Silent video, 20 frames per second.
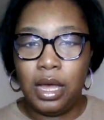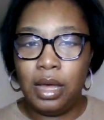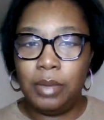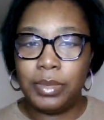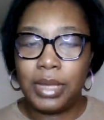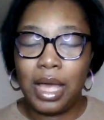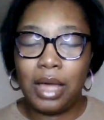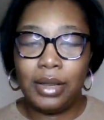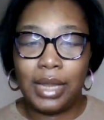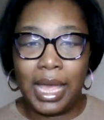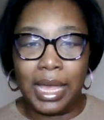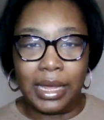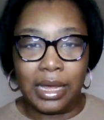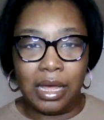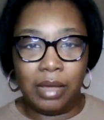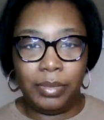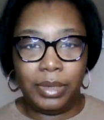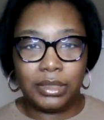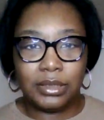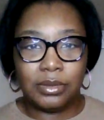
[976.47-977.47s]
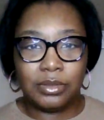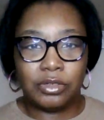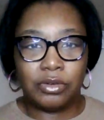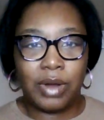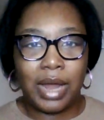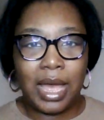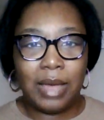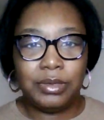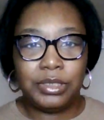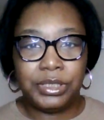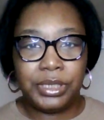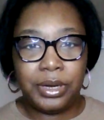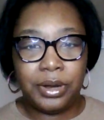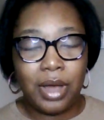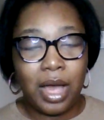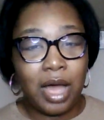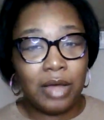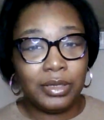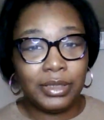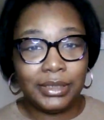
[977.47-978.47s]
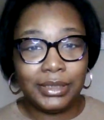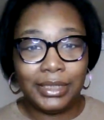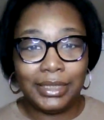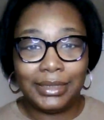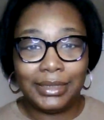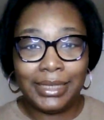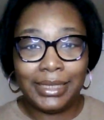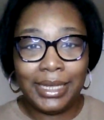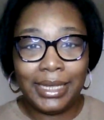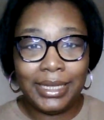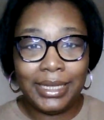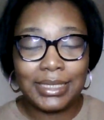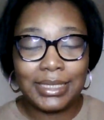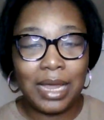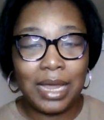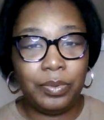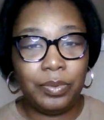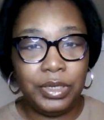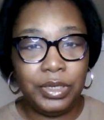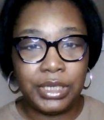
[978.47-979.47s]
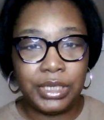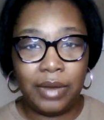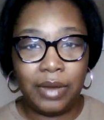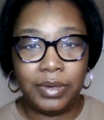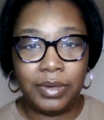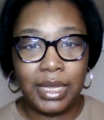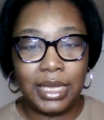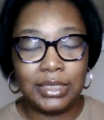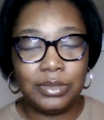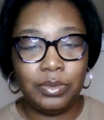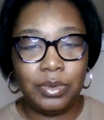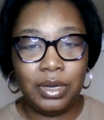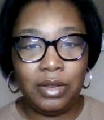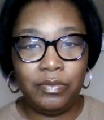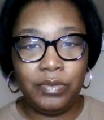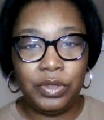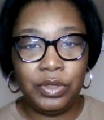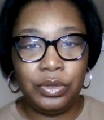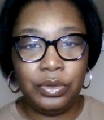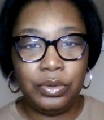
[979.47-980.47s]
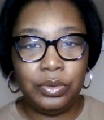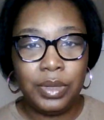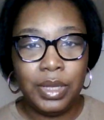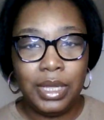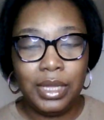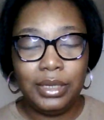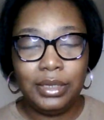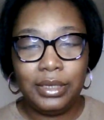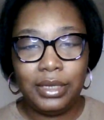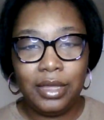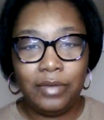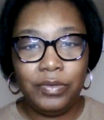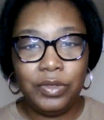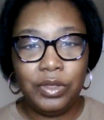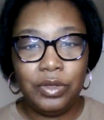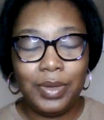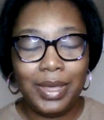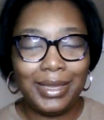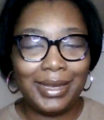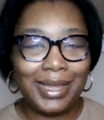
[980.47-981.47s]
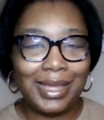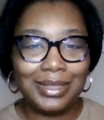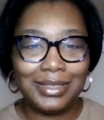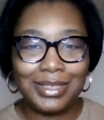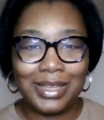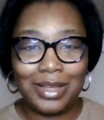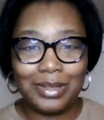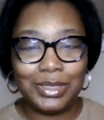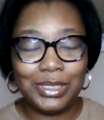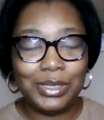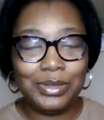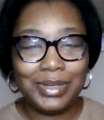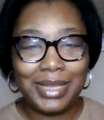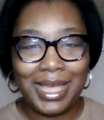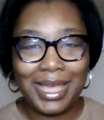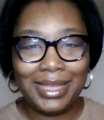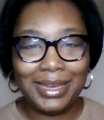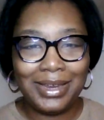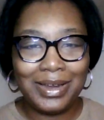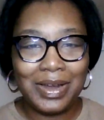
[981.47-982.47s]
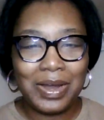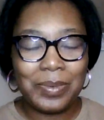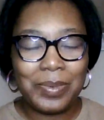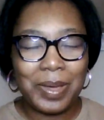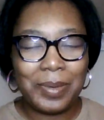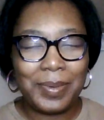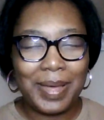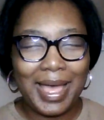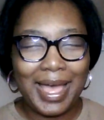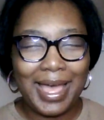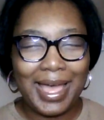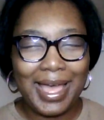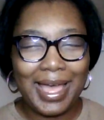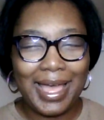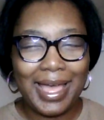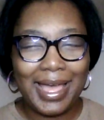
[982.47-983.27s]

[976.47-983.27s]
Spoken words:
Y'all like, comment, subscribe, share all the good things. I appreciate every last one of you. Love you, and I'll talk to you later. Bye bye.